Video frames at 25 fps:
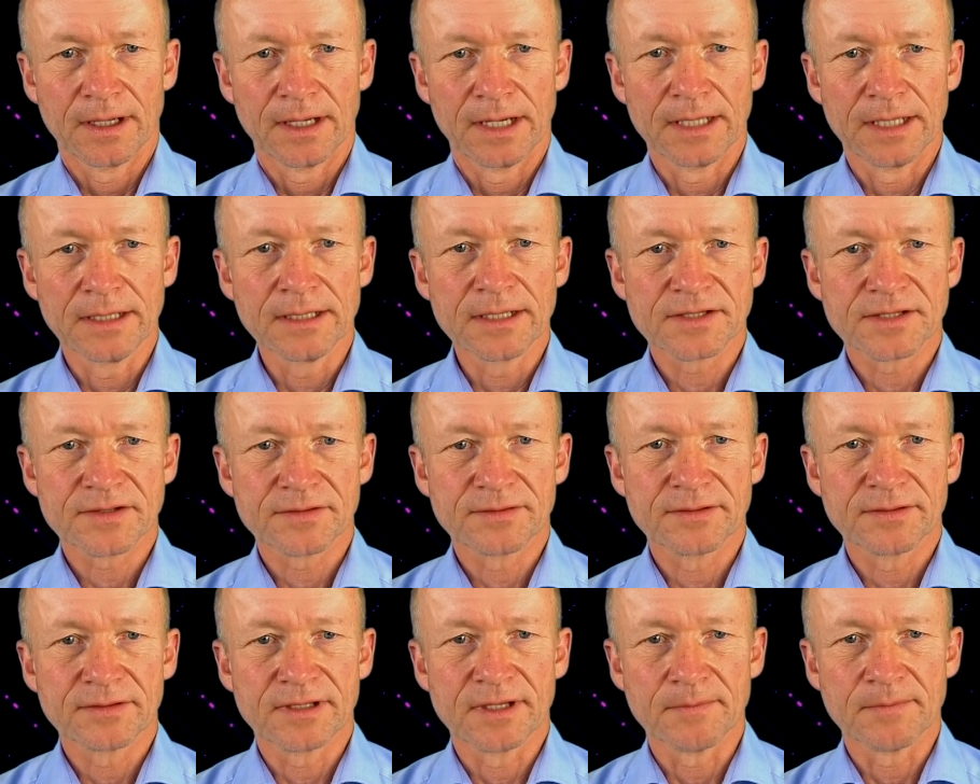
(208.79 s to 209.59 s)

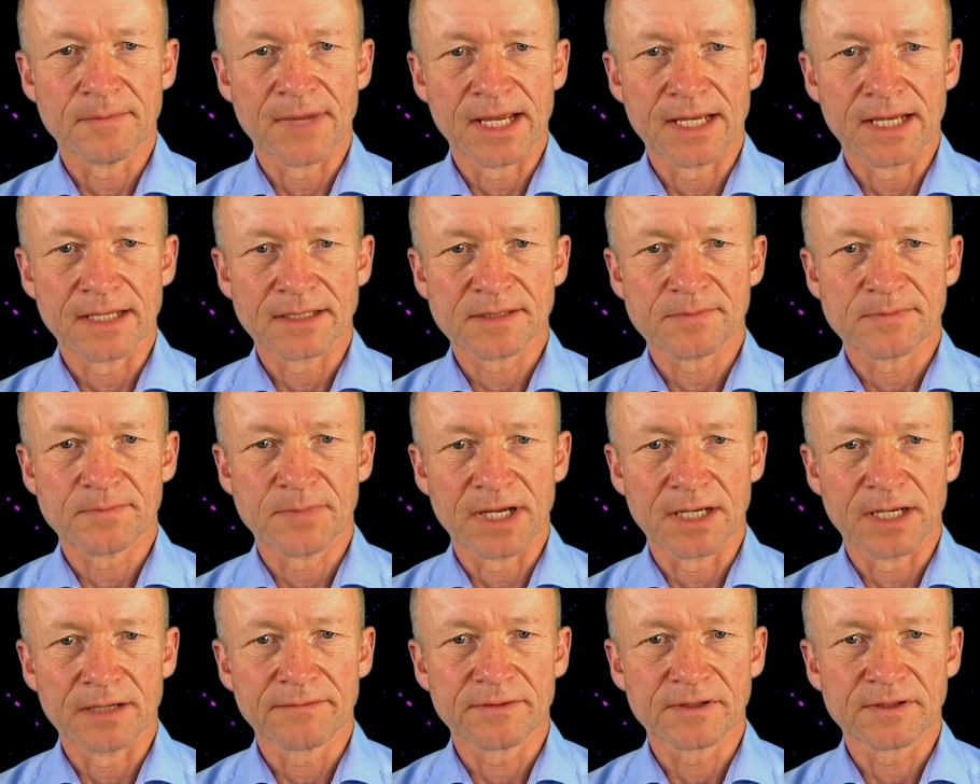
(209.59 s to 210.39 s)
Industry demands
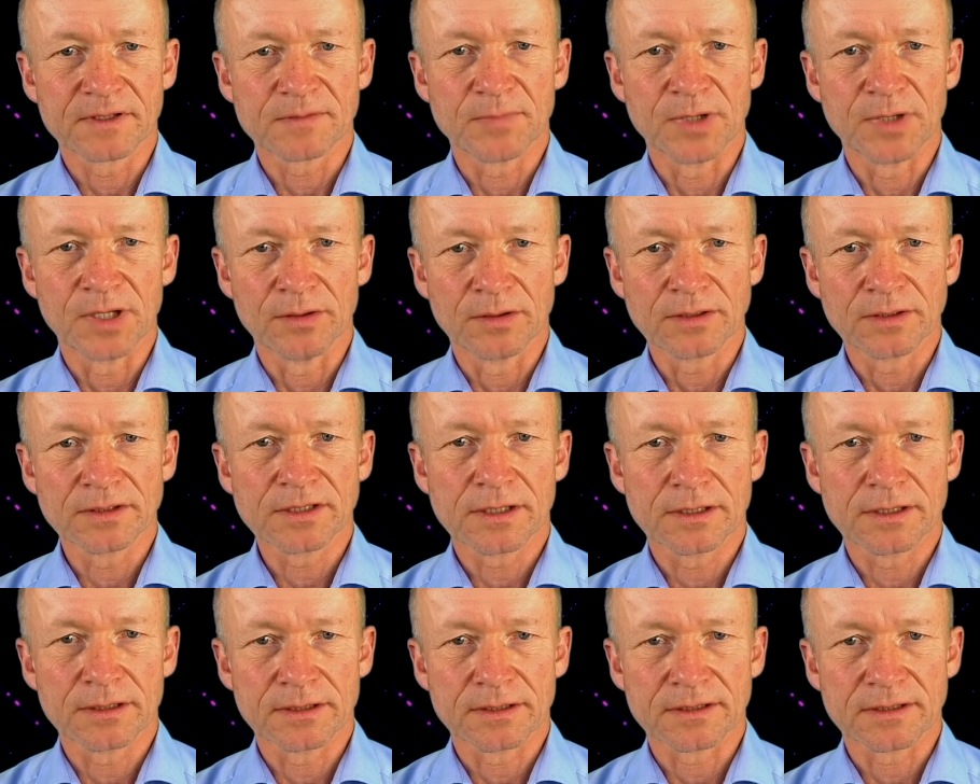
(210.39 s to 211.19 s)
bandwidth
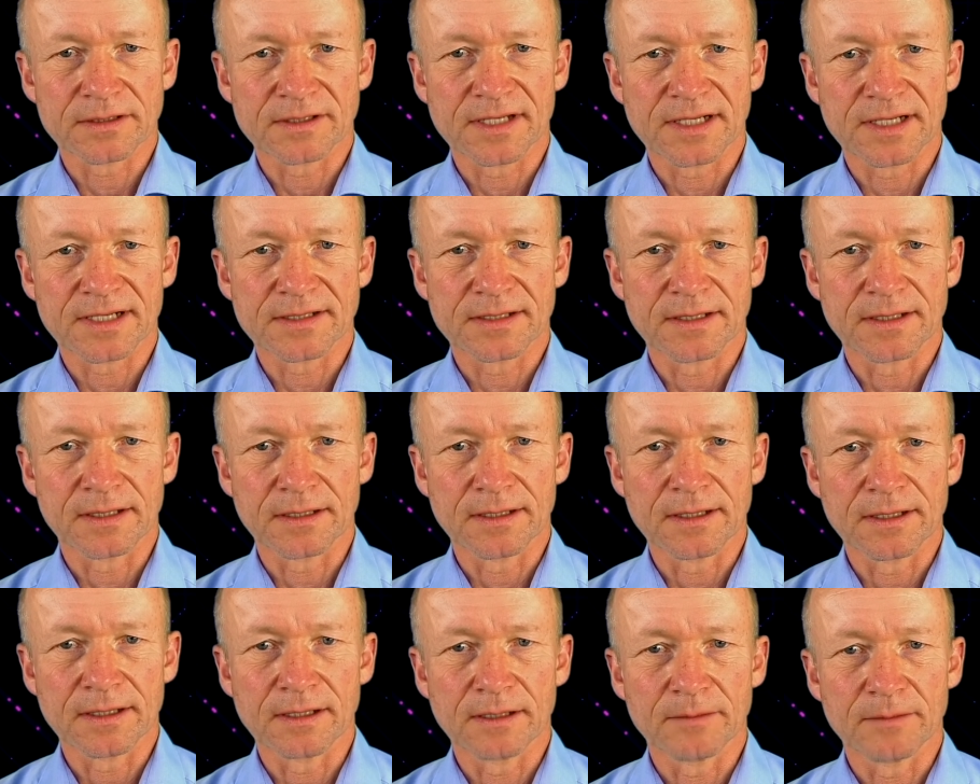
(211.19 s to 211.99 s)
beyond current 16
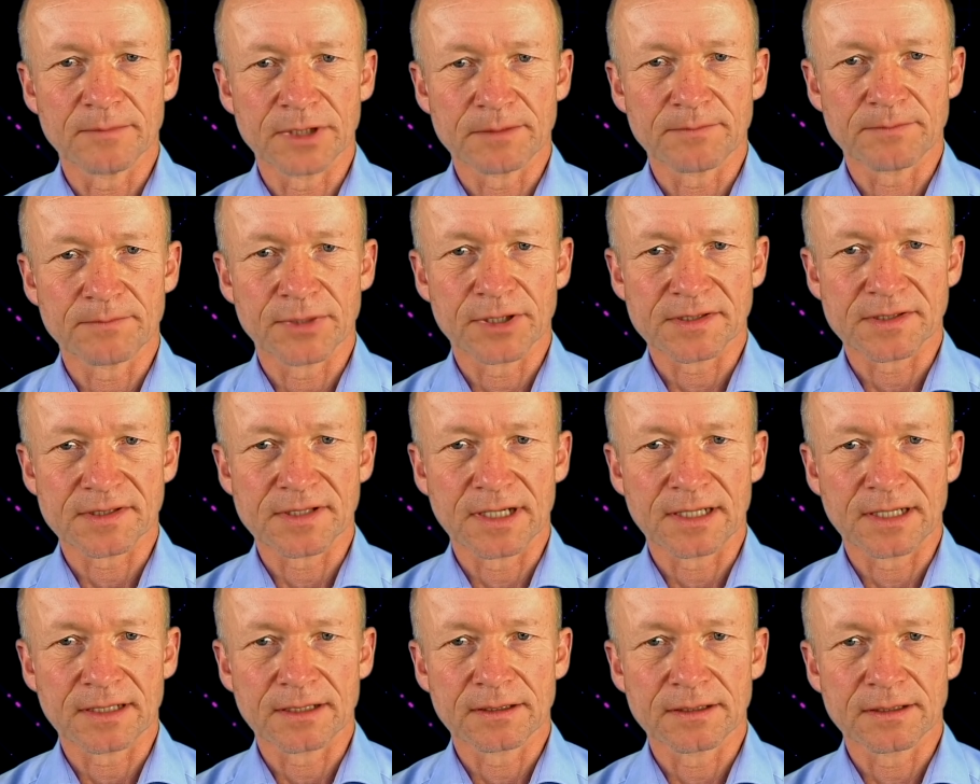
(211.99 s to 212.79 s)
gigabit per
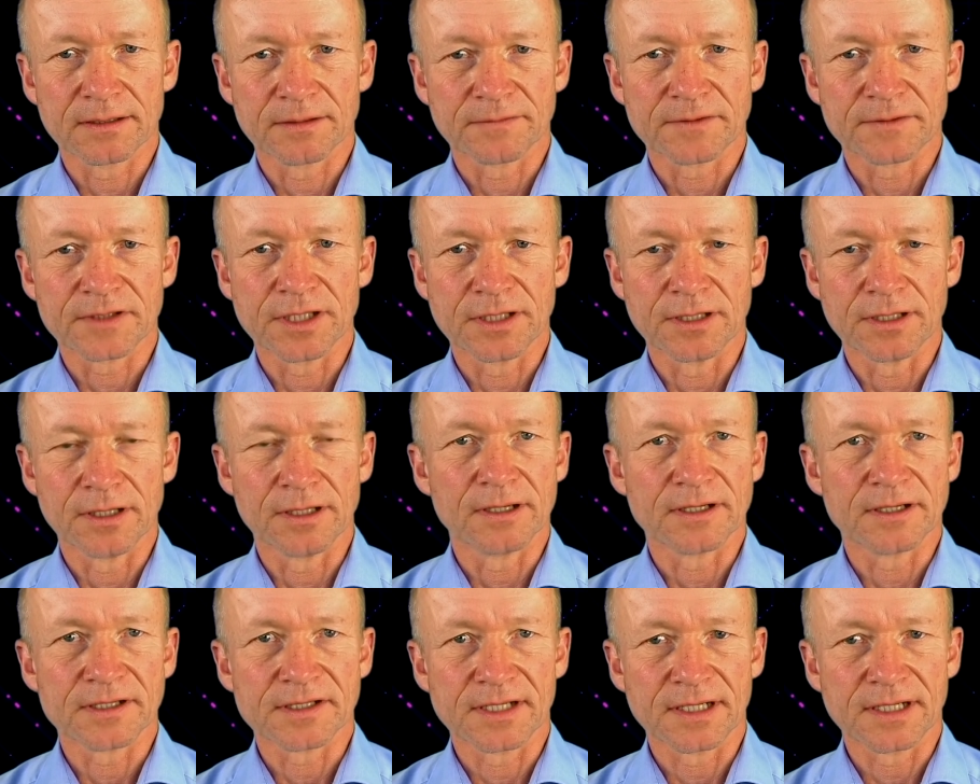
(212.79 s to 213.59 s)
second of
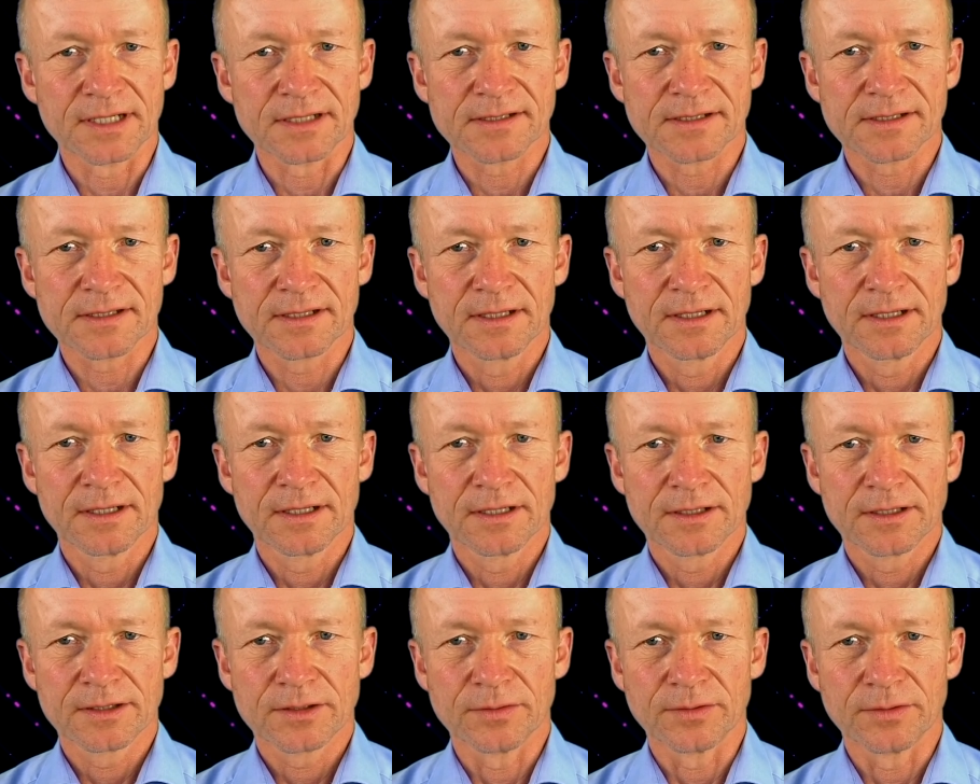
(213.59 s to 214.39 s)
GDDR6
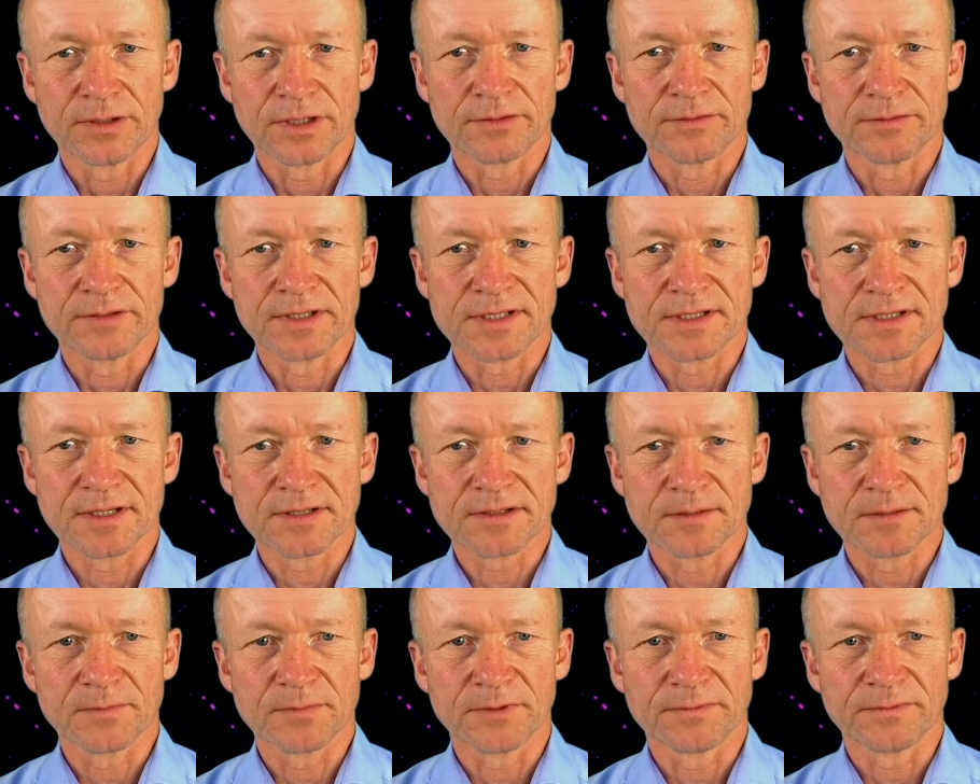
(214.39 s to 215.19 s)
to increase
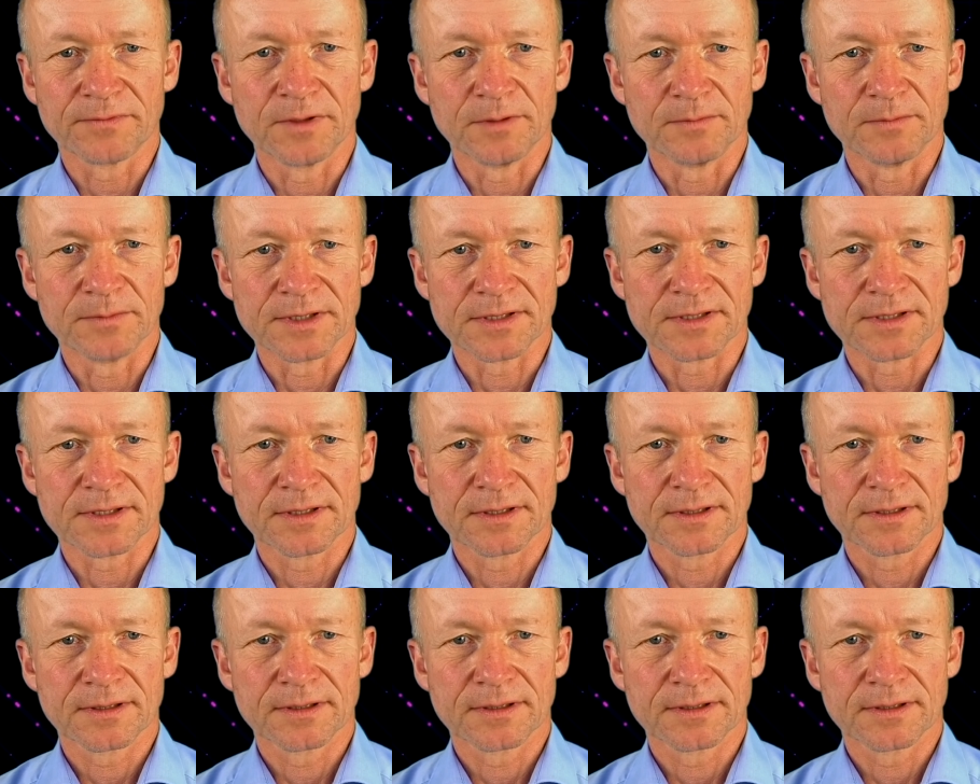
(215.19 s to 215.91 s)
system performance.